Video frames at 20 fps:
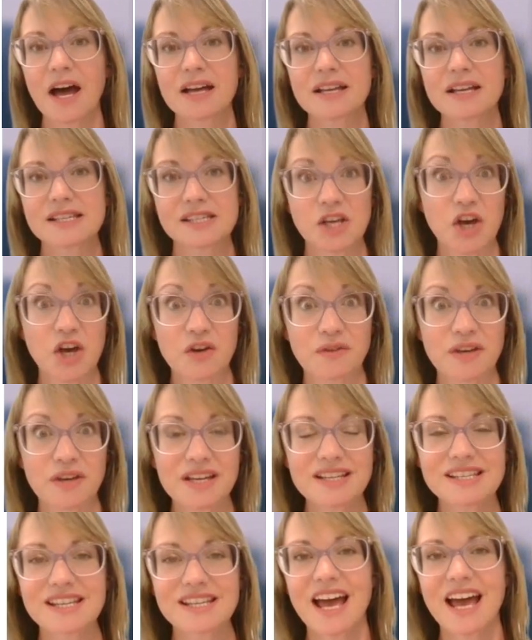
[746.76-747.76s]

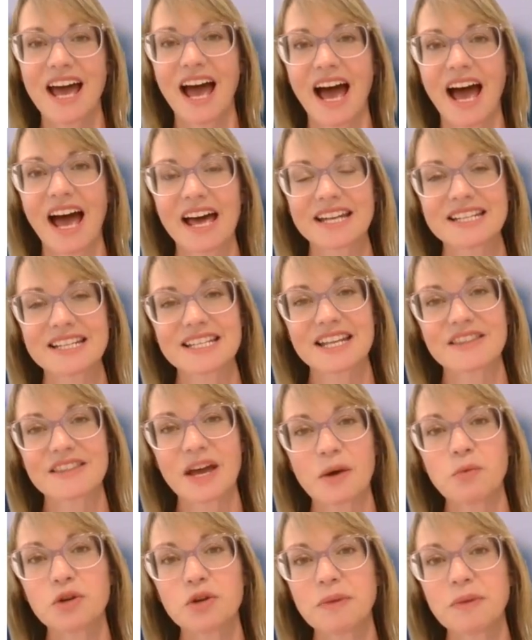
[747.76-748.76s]
service, and
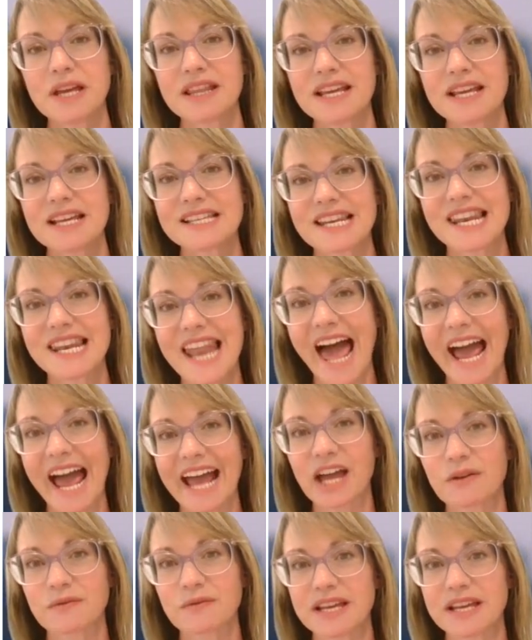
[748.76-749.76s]
there would be these
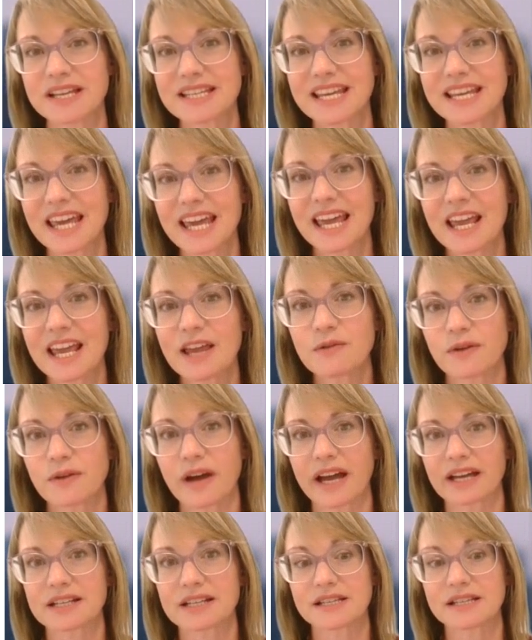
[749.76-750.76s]
lack of these key
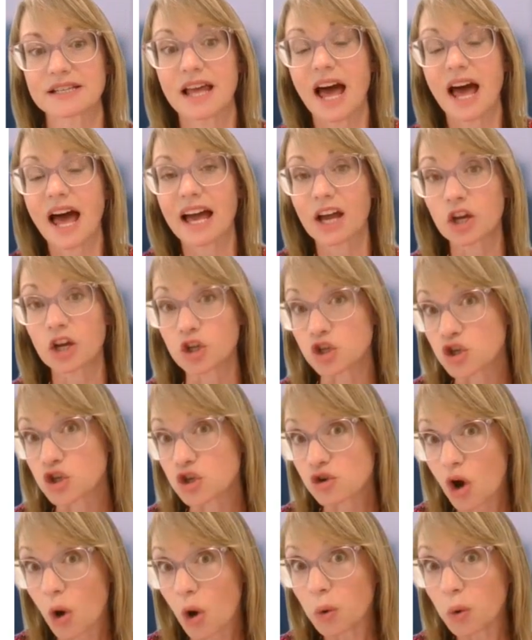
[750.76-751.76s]
factors. A
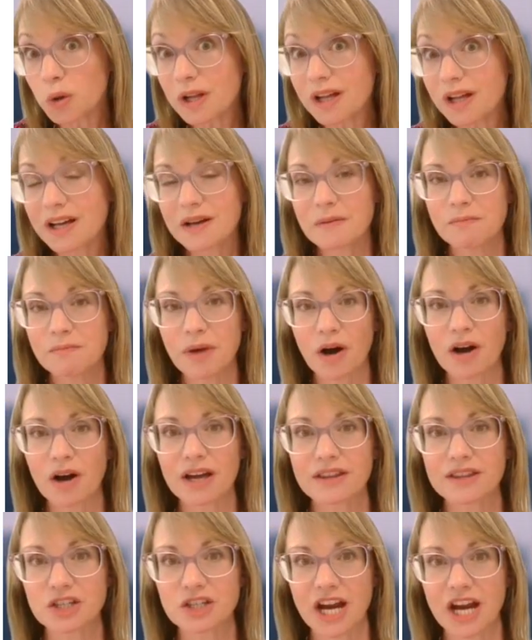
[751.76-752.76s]
control
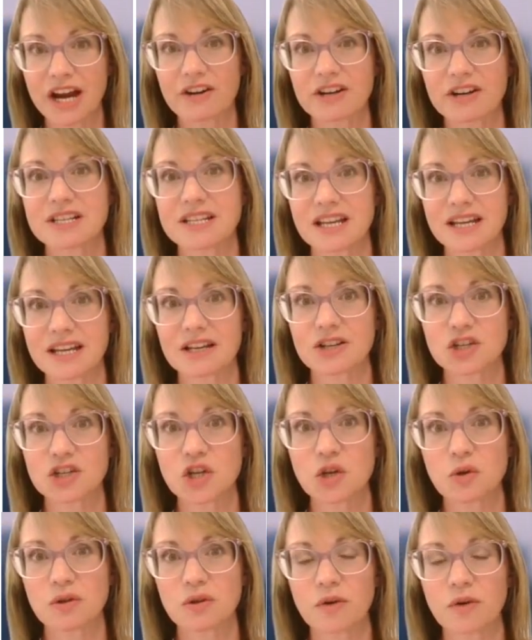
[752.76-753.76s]
by the charity
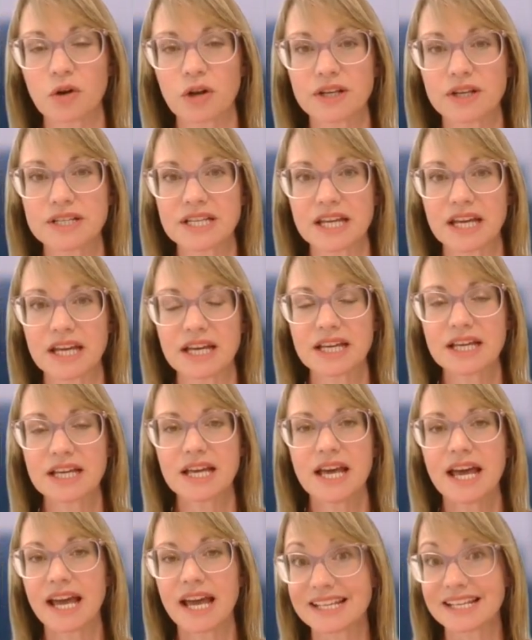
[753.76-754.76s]
to the volunteer
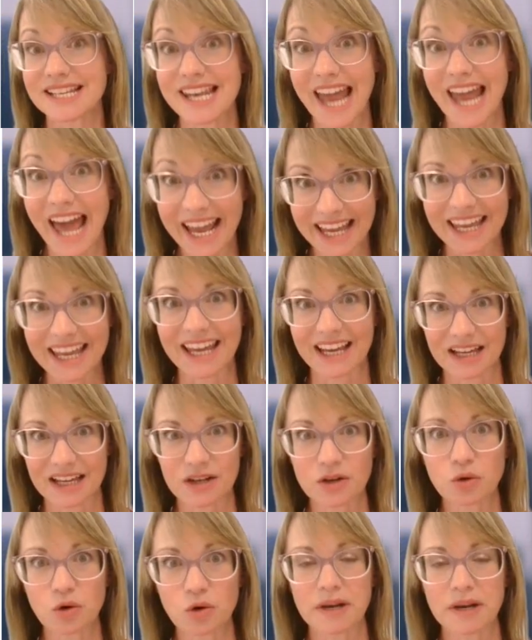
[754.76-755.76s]
is lacking
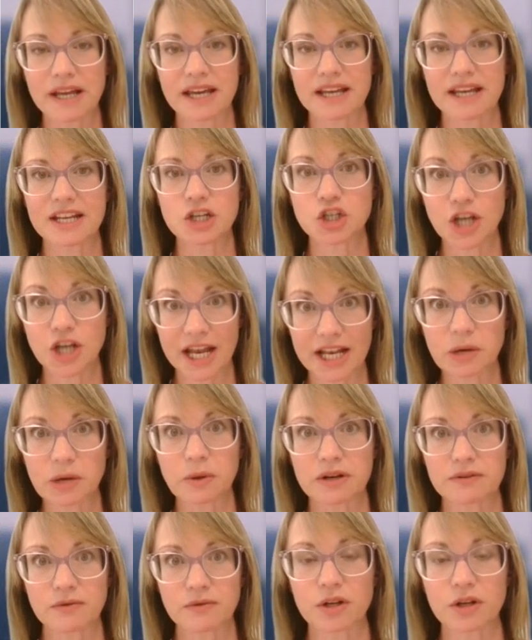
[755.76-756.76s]
normally in a
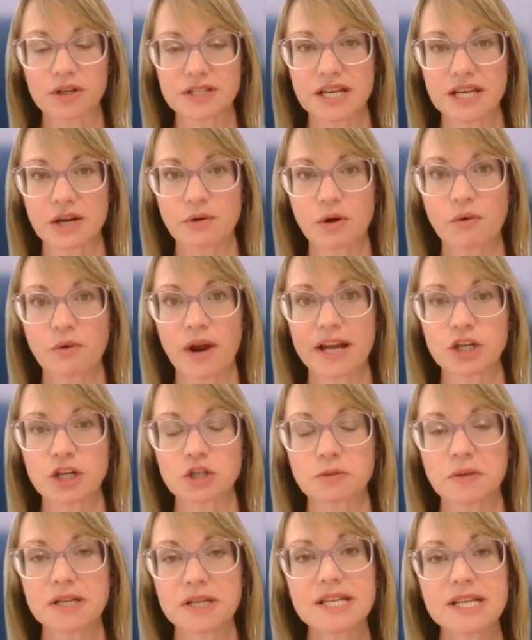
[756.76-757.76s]
genuine volunteer
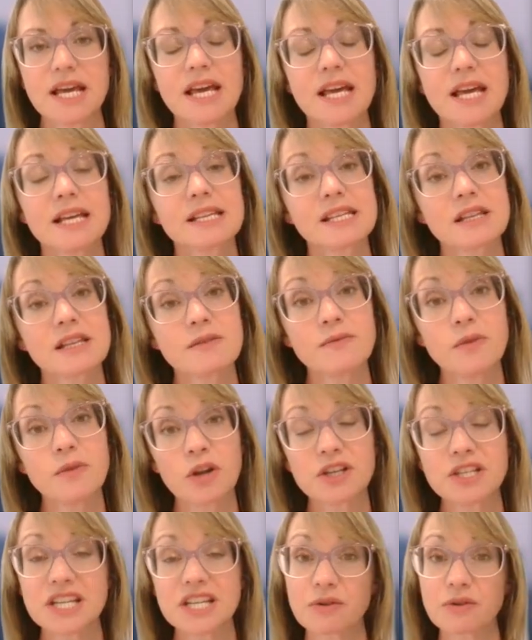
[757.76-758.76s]
arrangement. So the
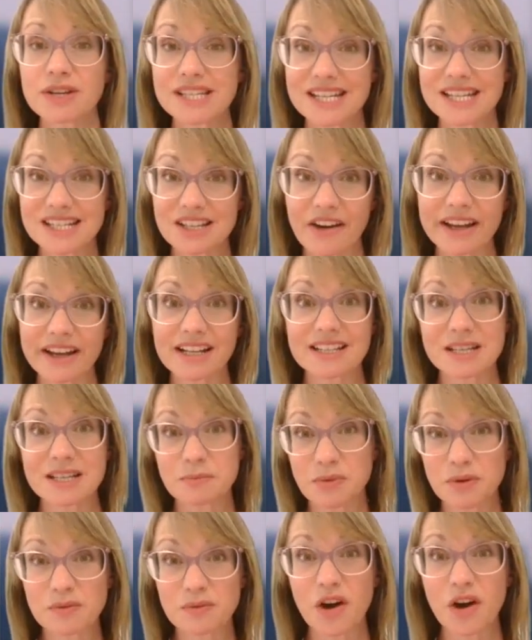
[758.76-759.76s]
volunteer is entitled to
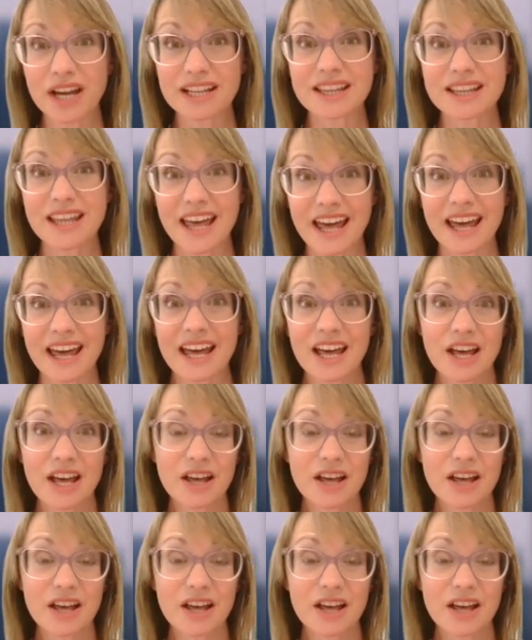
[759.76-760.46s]
provide their